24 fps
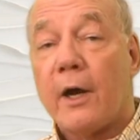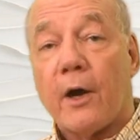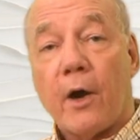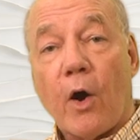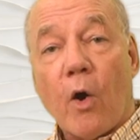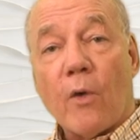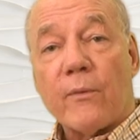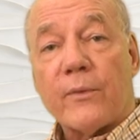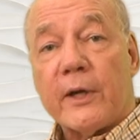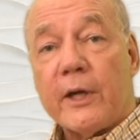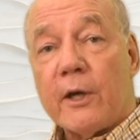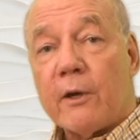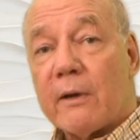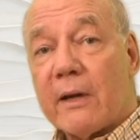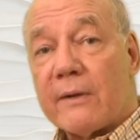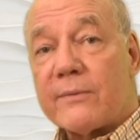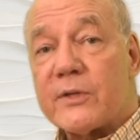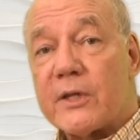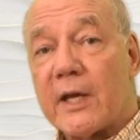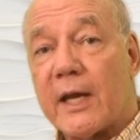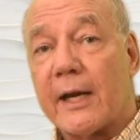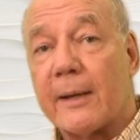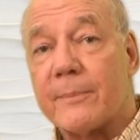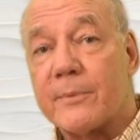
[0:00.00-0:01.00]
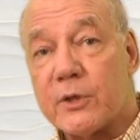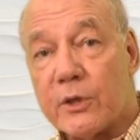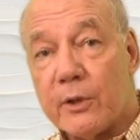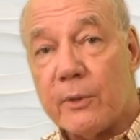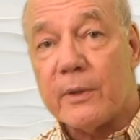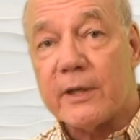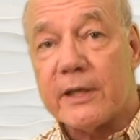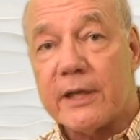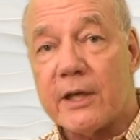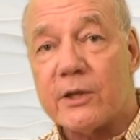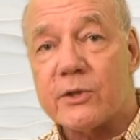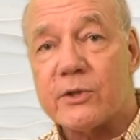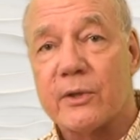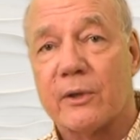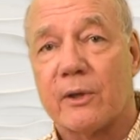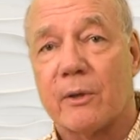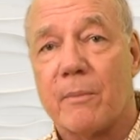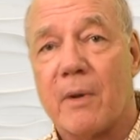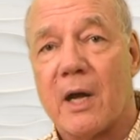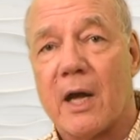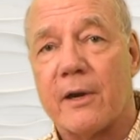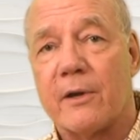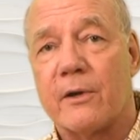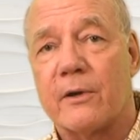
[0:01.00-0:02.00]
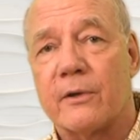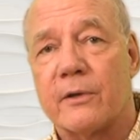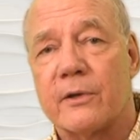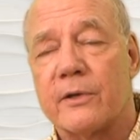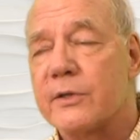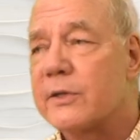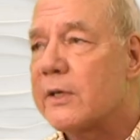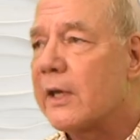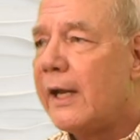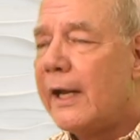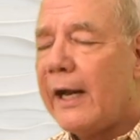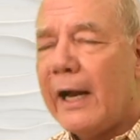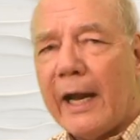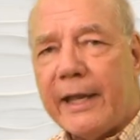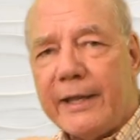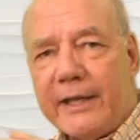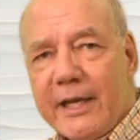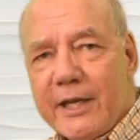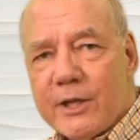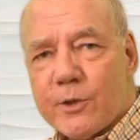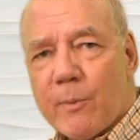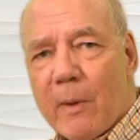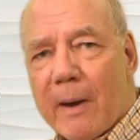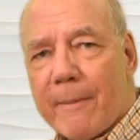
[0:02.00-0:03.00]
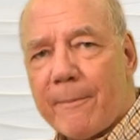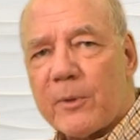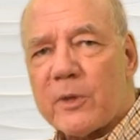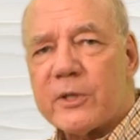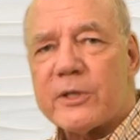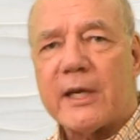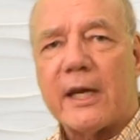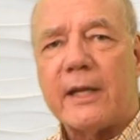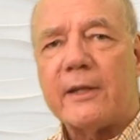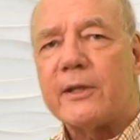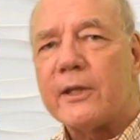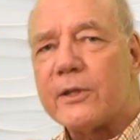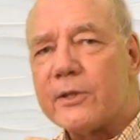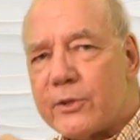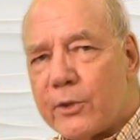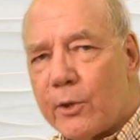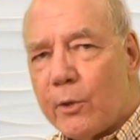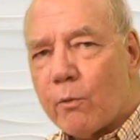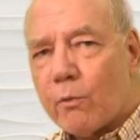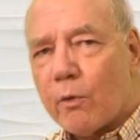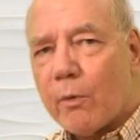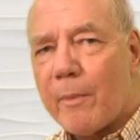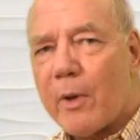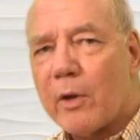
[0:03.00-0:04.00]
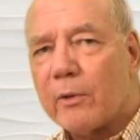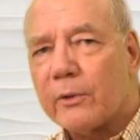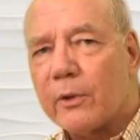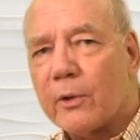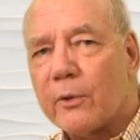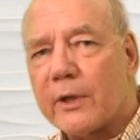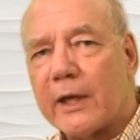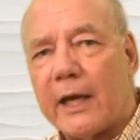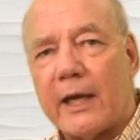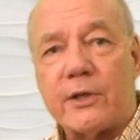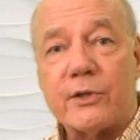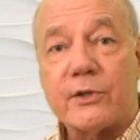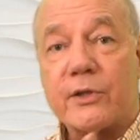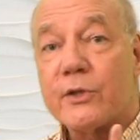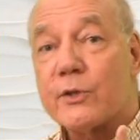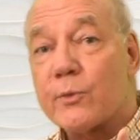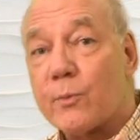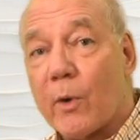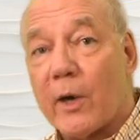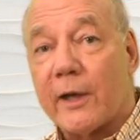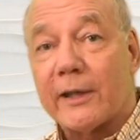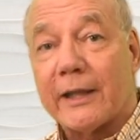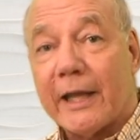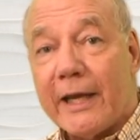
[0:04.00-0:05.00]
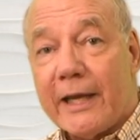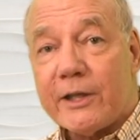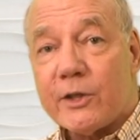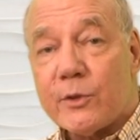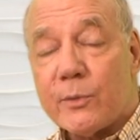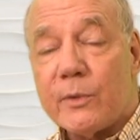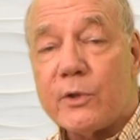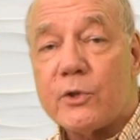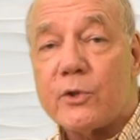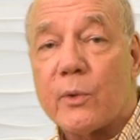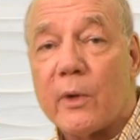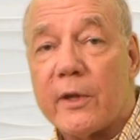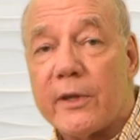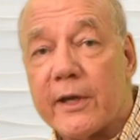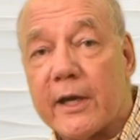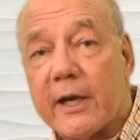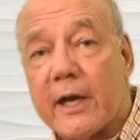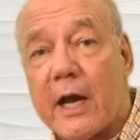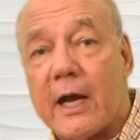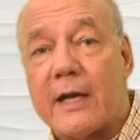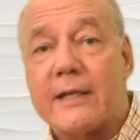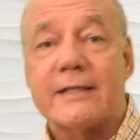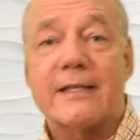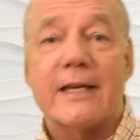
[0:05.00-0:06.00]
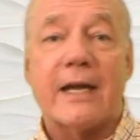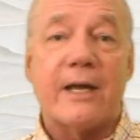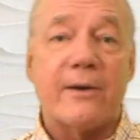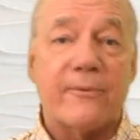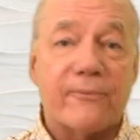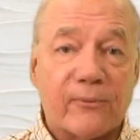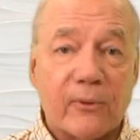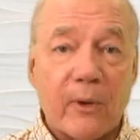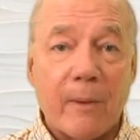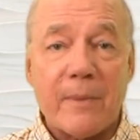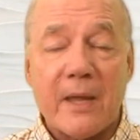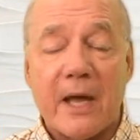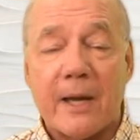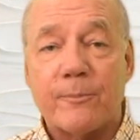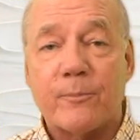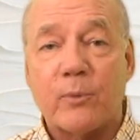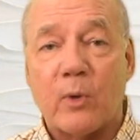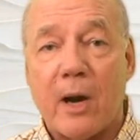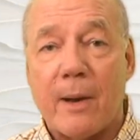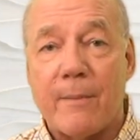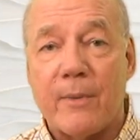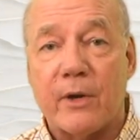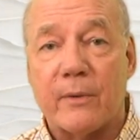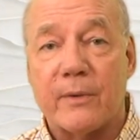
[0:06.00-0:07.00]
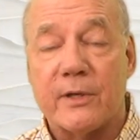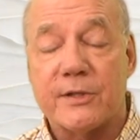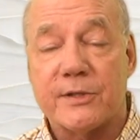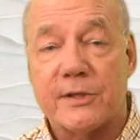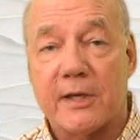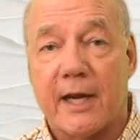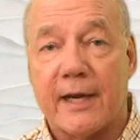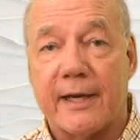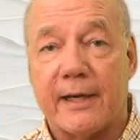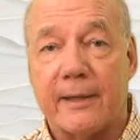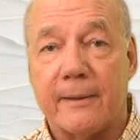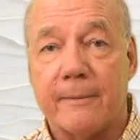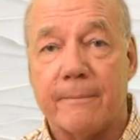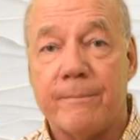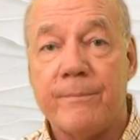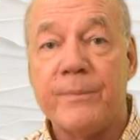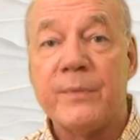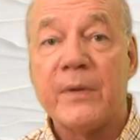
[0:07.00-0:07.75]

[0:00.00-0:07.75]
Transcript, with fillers: Over here I've set up two additional monitors, and these represent the two remote locations where I'd like to enjoy the content from that primary site.